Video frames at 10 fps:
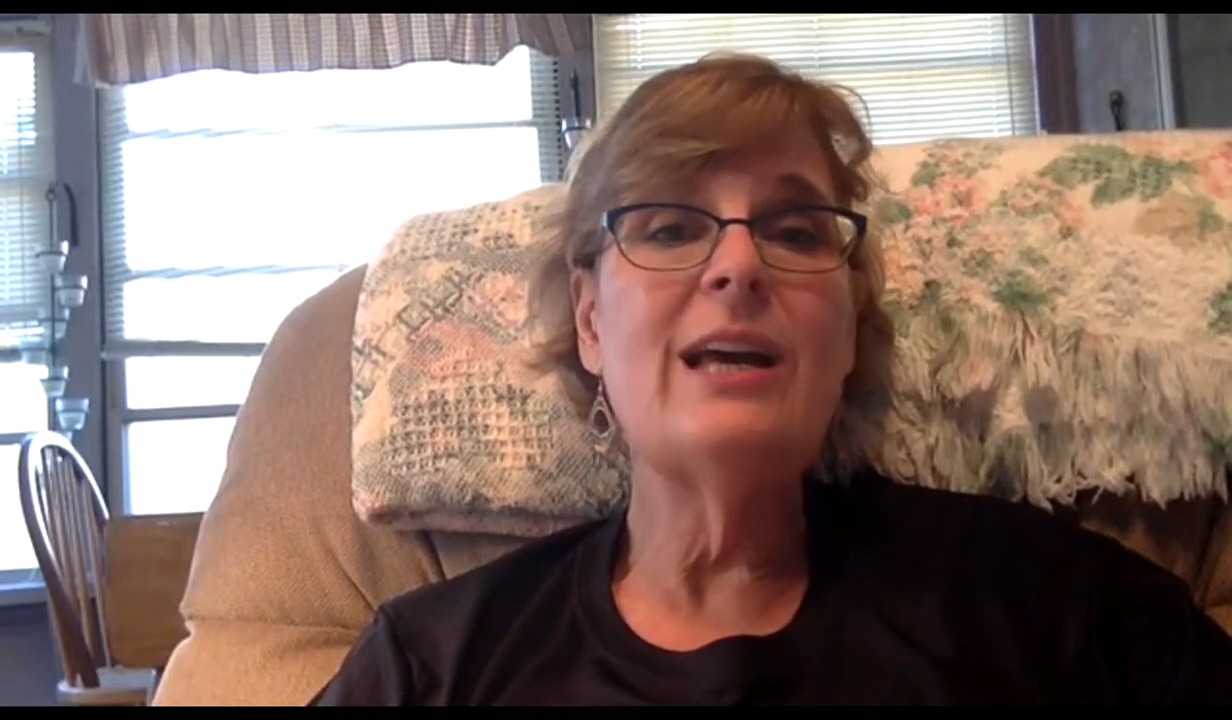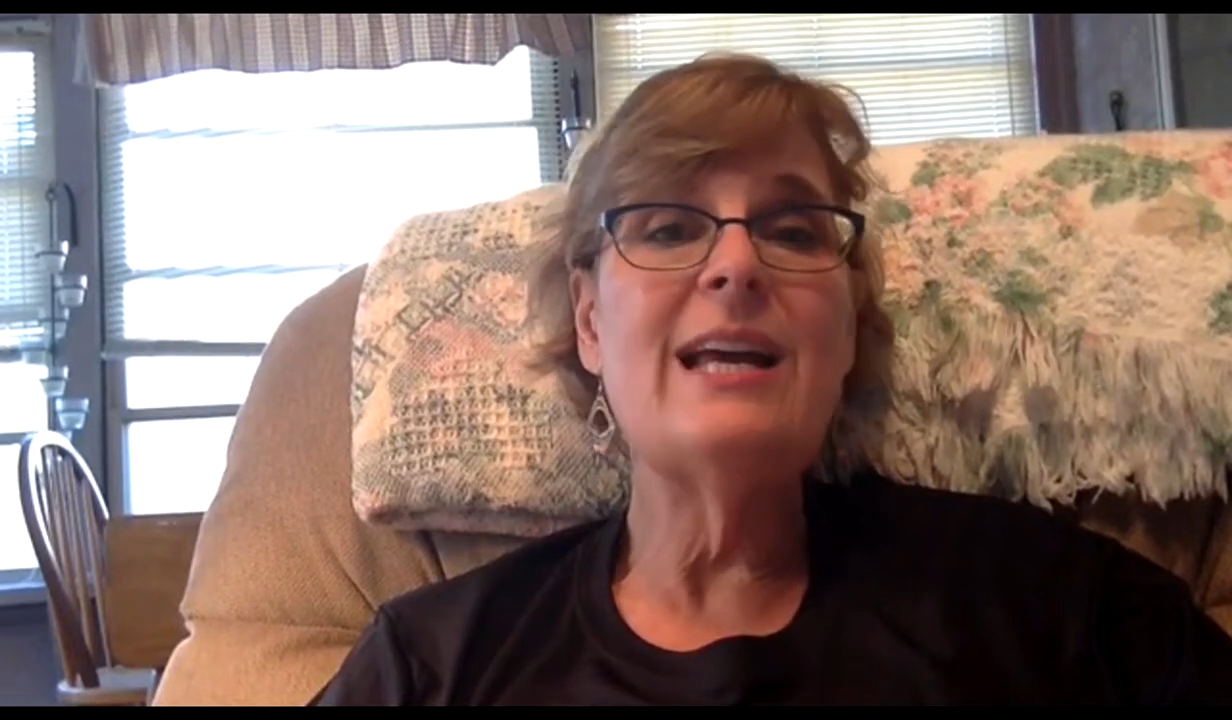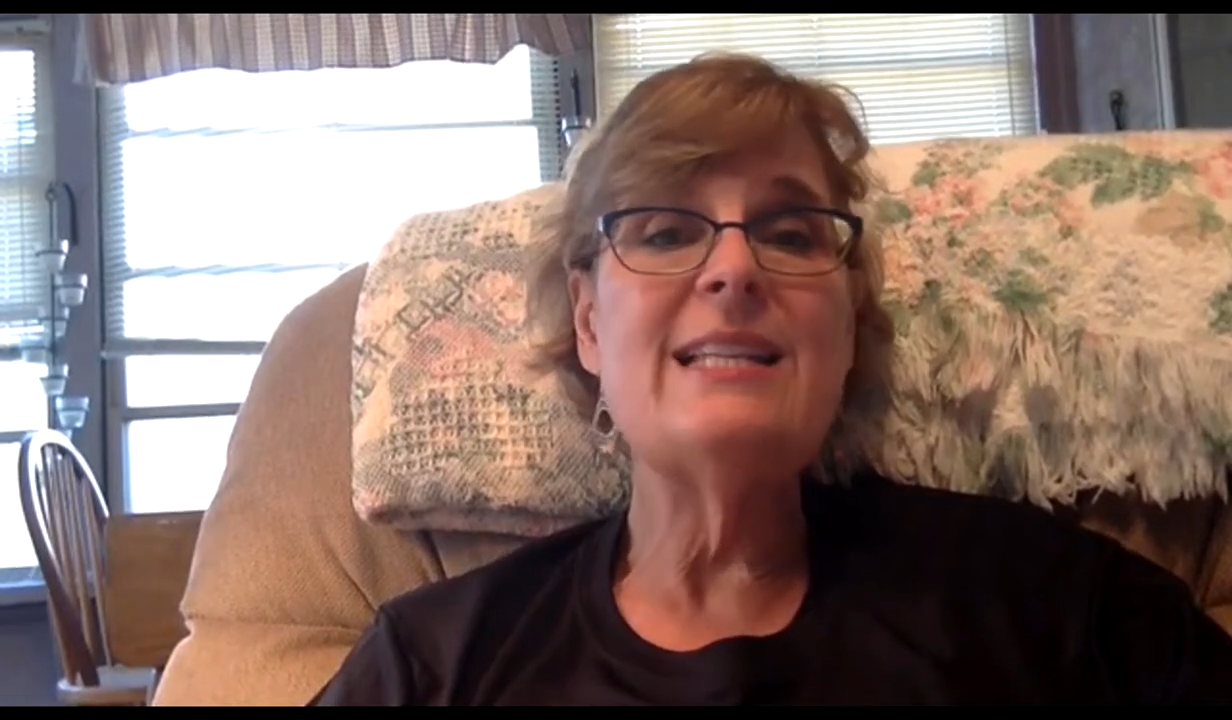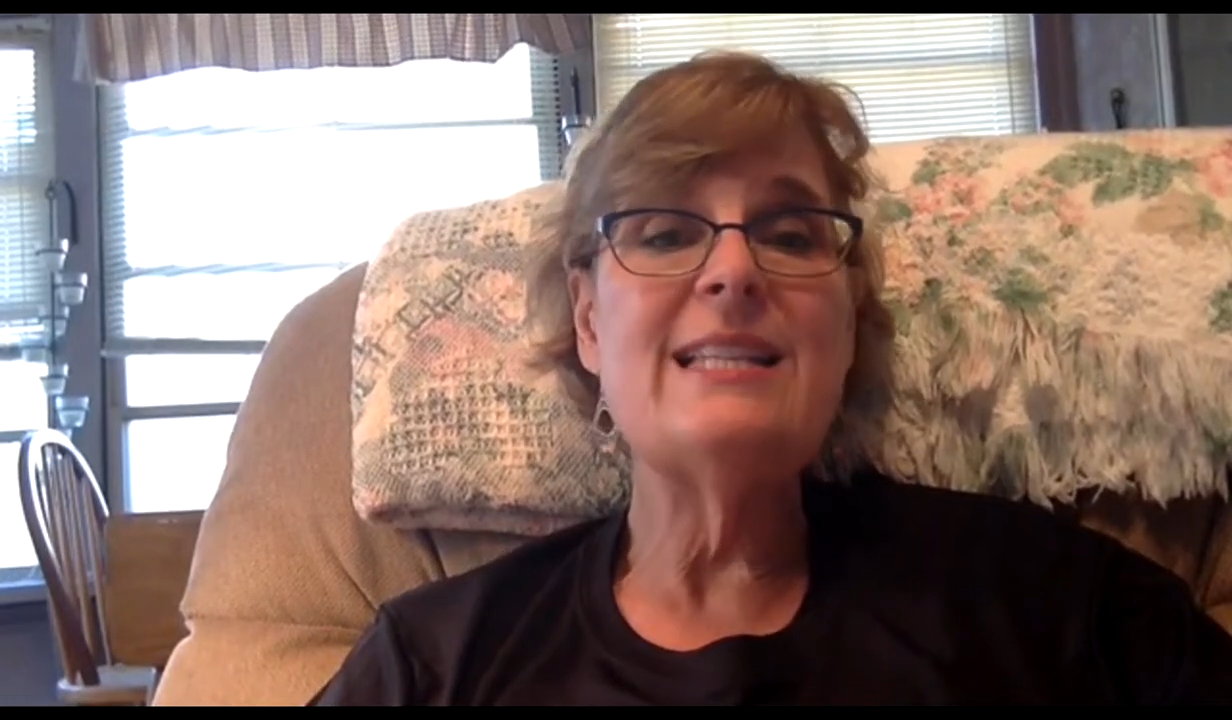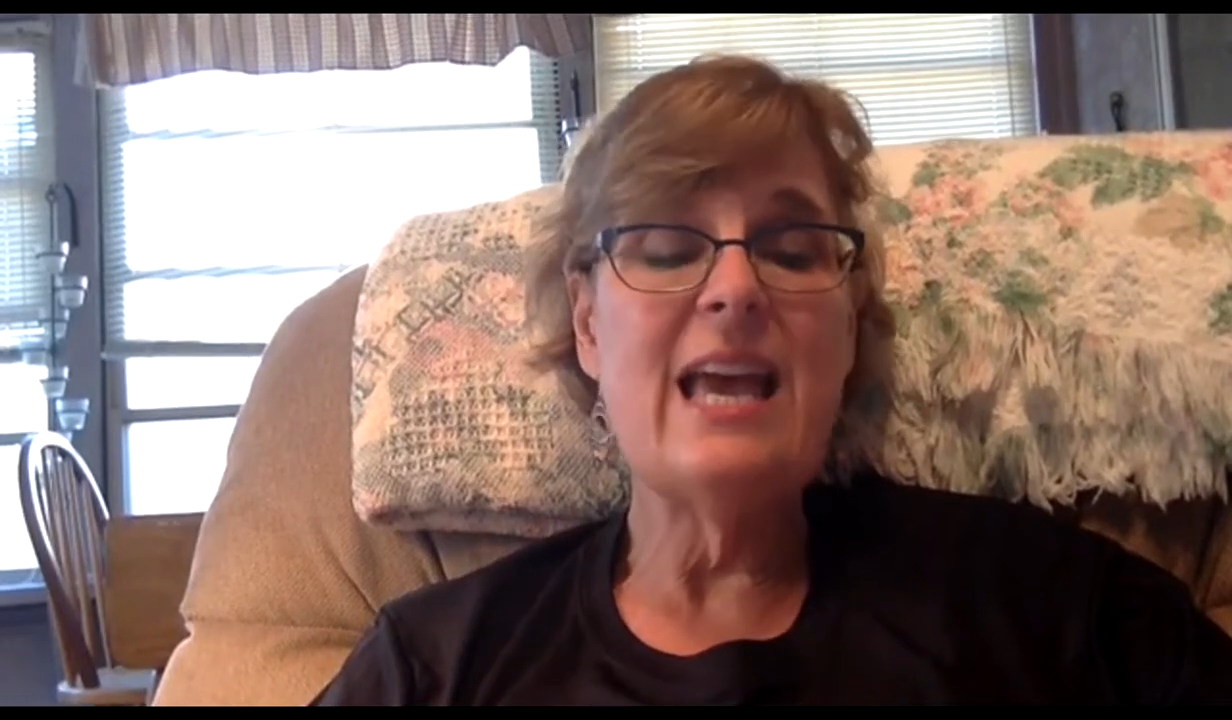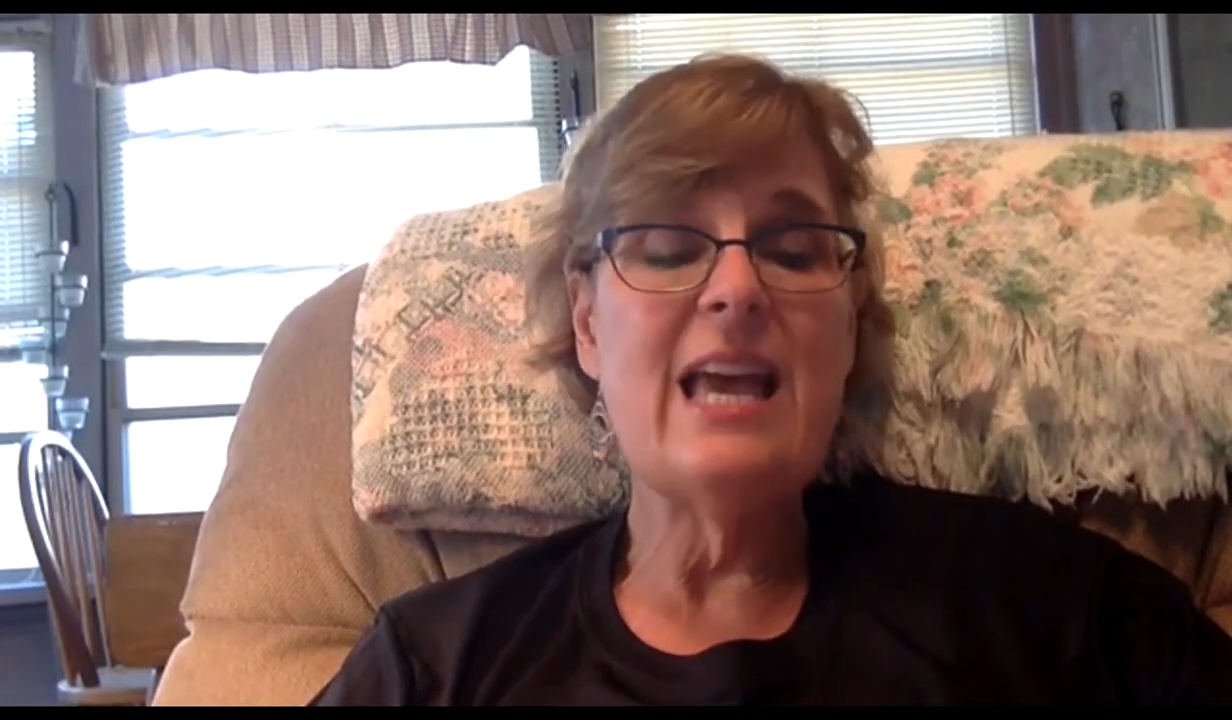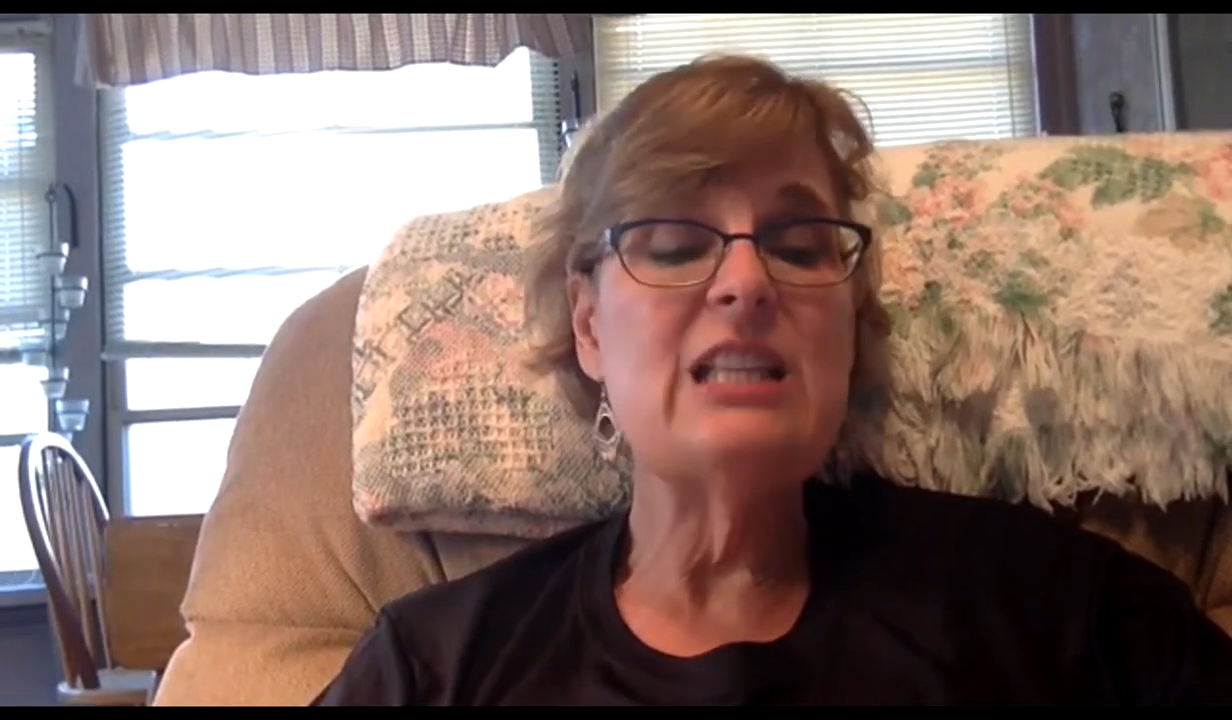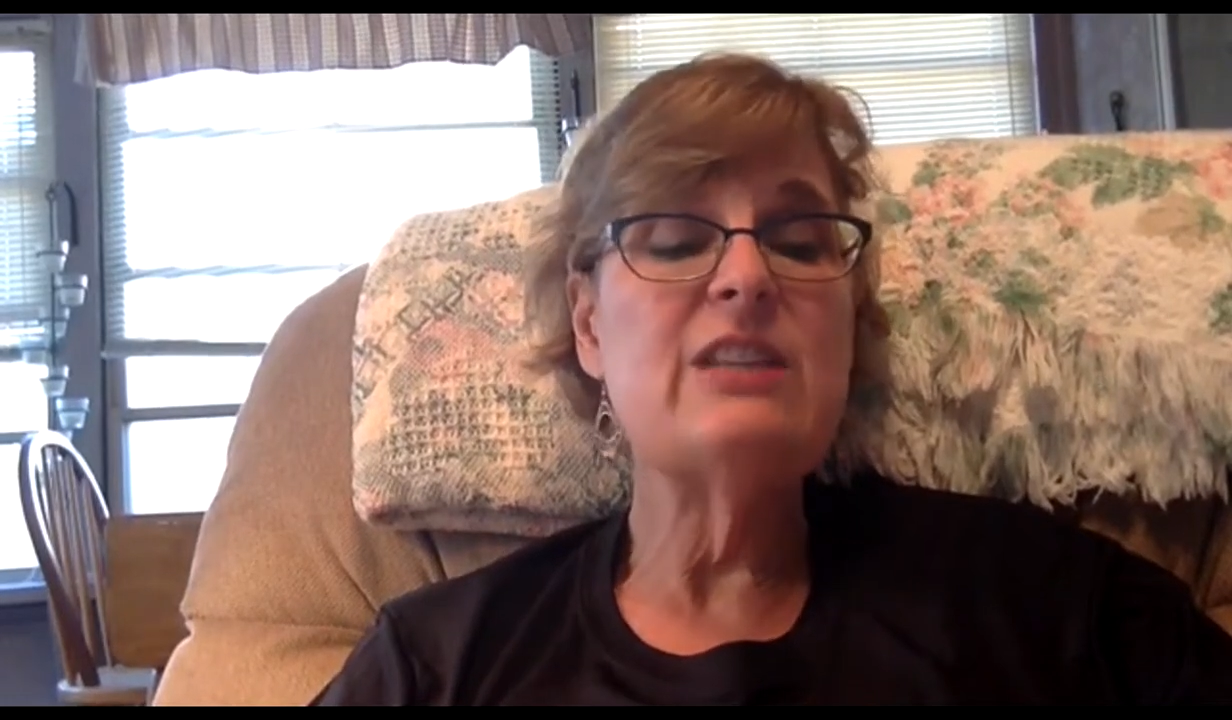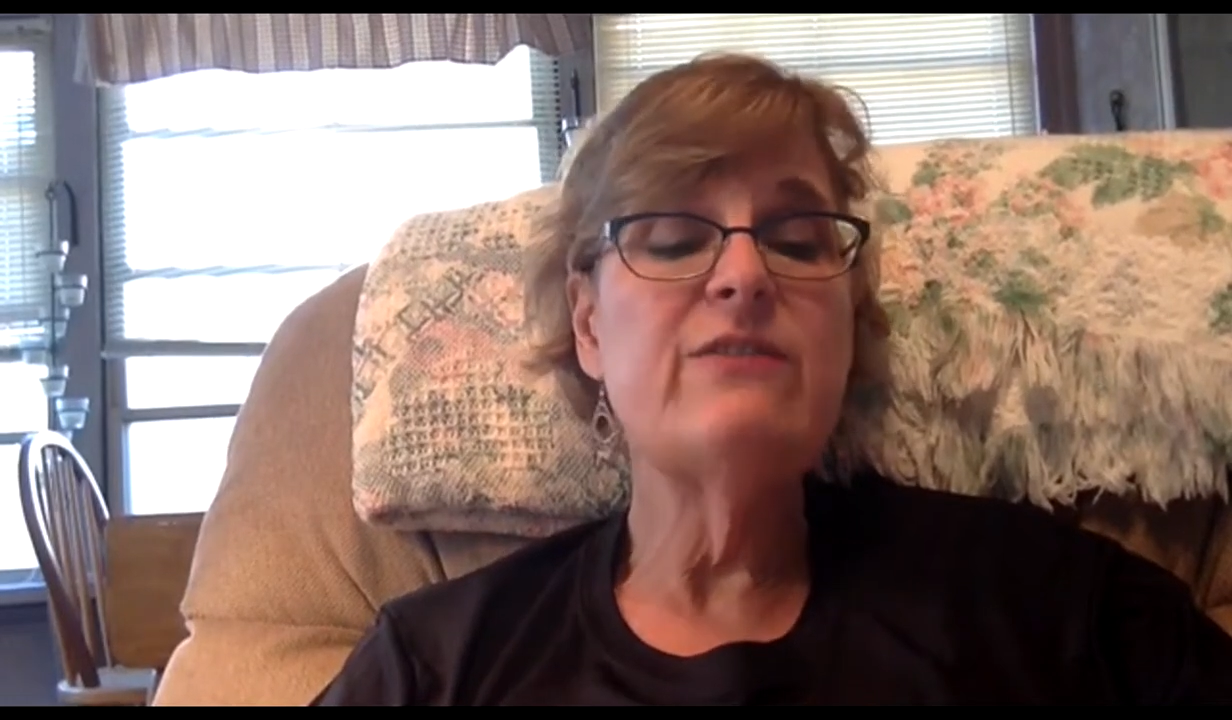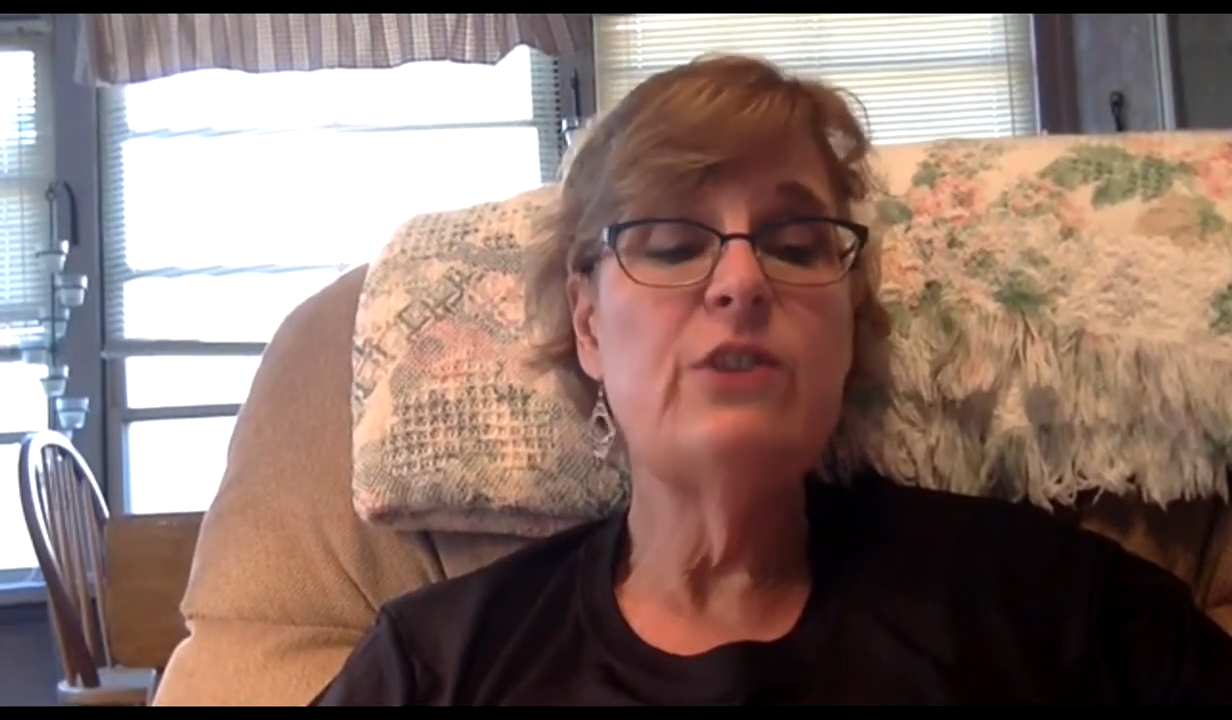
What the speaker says: contains